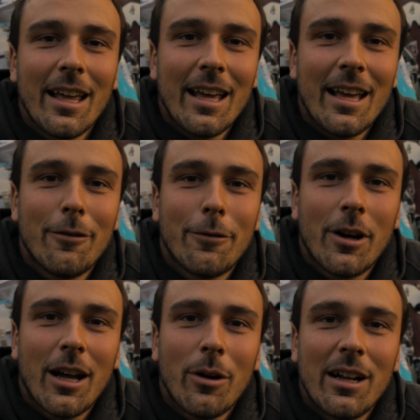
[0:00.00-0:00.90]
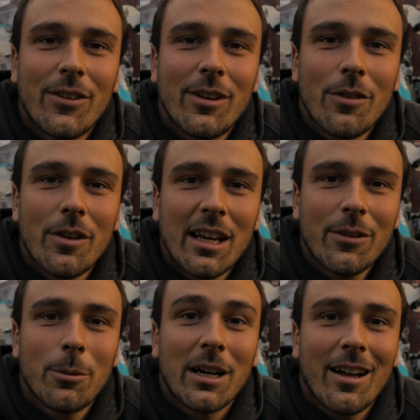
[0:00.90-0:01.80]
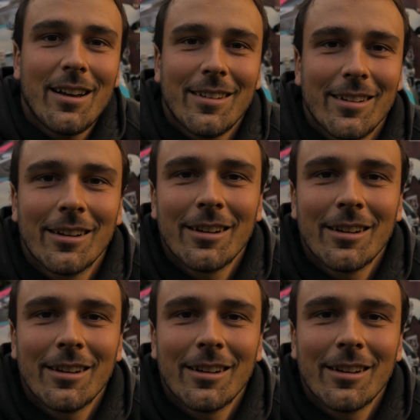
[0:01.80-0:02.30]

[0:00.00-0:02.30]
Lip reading: And for now, I'll see you in the next one, guys.